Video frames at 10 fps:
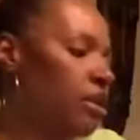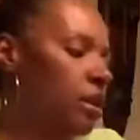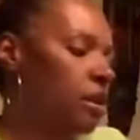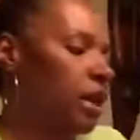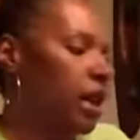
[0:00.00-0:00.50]

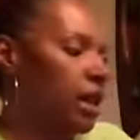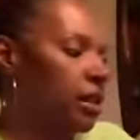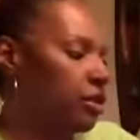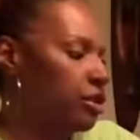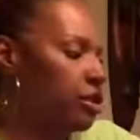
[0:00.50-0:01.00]
you're cutting
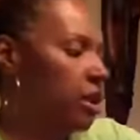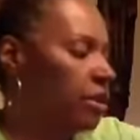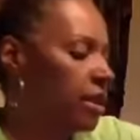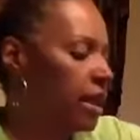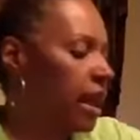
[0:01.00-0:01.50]
your
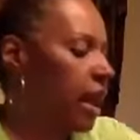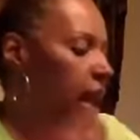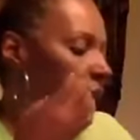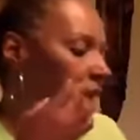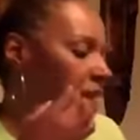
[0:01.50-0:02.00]
shirts.
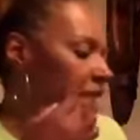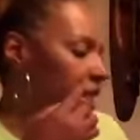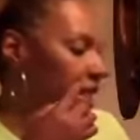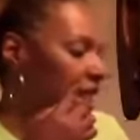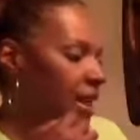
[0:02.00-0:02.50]
I did
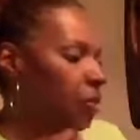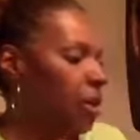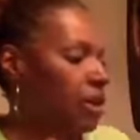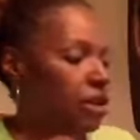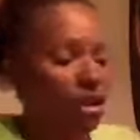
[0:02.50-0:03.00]
say that I
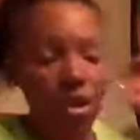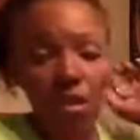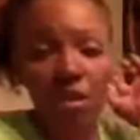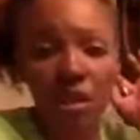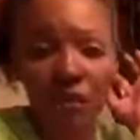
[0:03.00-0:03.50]
wanted to show
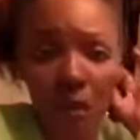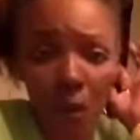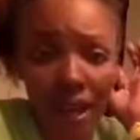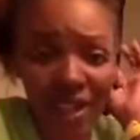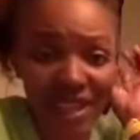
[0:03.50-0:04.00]
you different
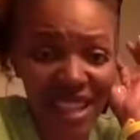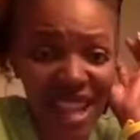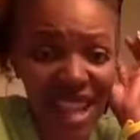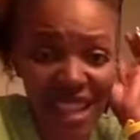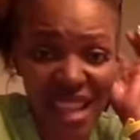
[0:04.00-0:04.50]
ways to
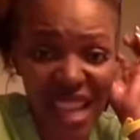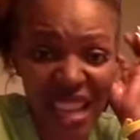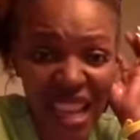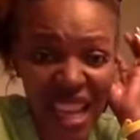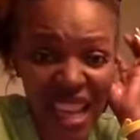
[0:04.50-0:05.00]
cut
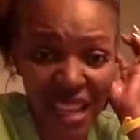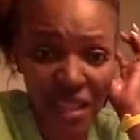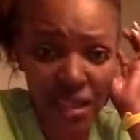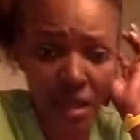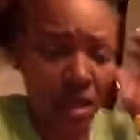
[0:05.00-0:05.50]

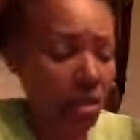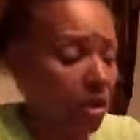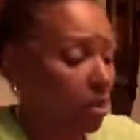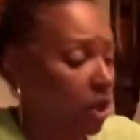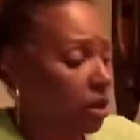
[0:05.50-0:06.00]
necklines.
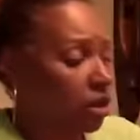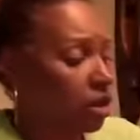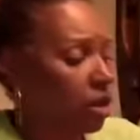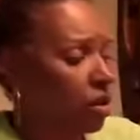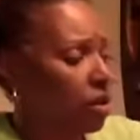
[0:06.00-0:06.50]
So I'm going to
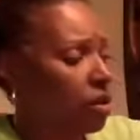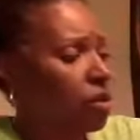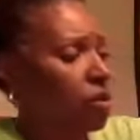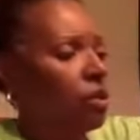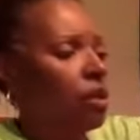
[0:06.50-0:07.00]
show you